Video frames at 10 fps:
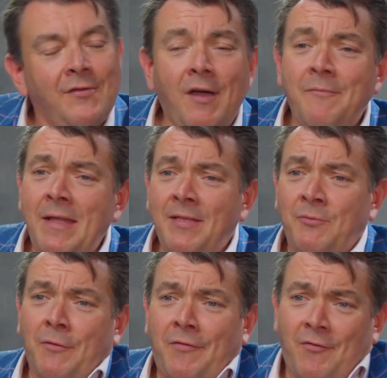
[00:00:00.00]
So I've made the
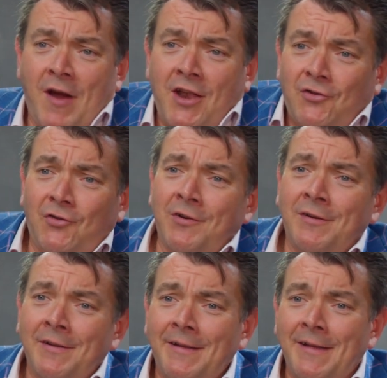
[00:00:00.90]
dwarves French,
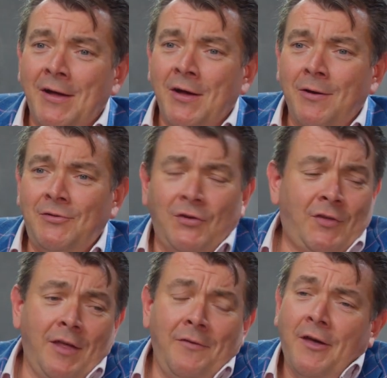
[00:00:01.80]
which
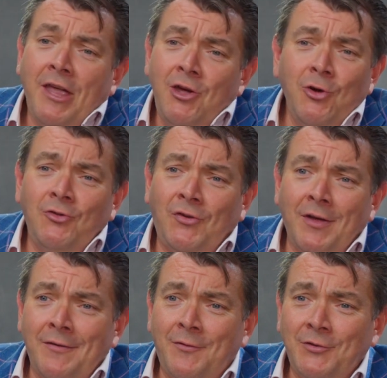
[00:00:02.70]
is very good
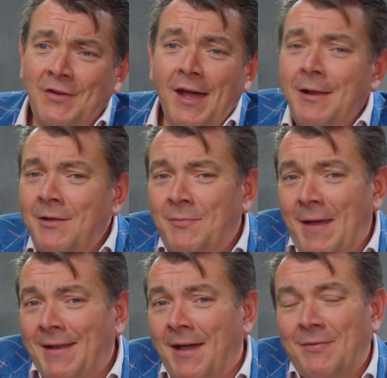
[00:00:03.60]
for and it's
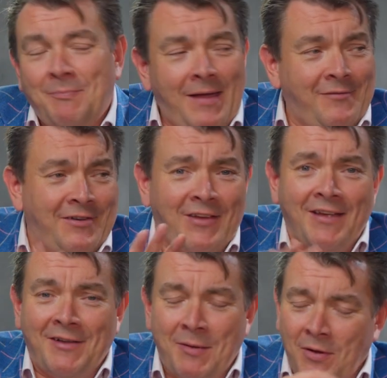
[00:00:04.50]
bad as bad French
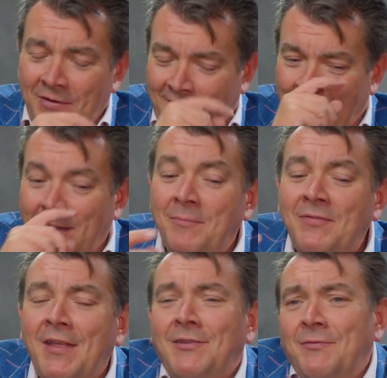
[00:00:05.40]
accent. I apologize, but
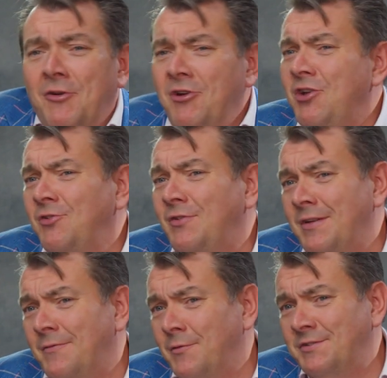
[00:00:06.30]
it's very good
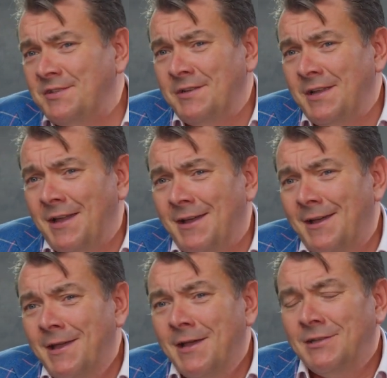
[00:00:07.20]
for
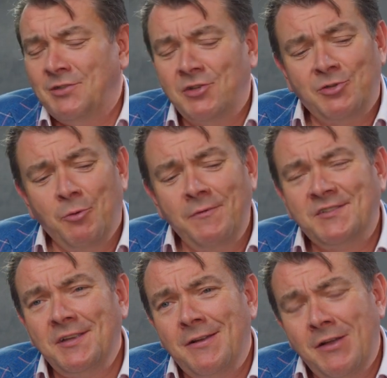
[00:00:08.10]
the
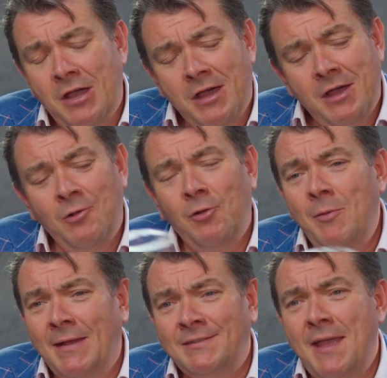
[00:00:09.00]
dwarves are all
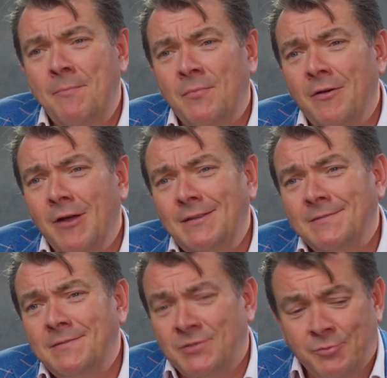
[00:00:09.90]
about them. All right,
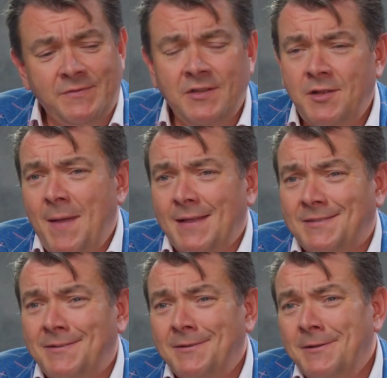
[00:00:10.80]
the dwarves are the
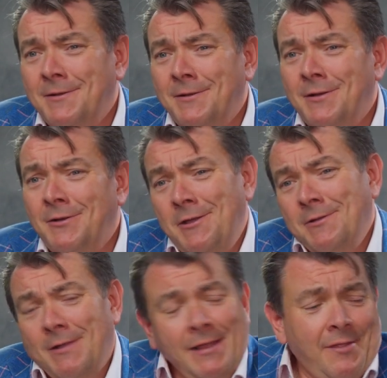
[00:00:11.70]
best.
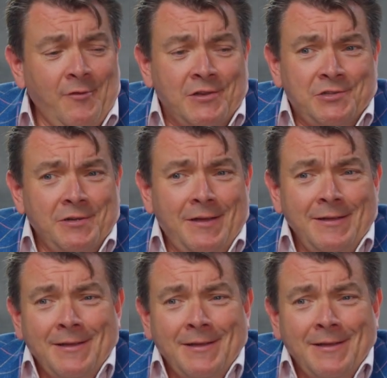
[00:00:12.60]
Right? Like the French, right?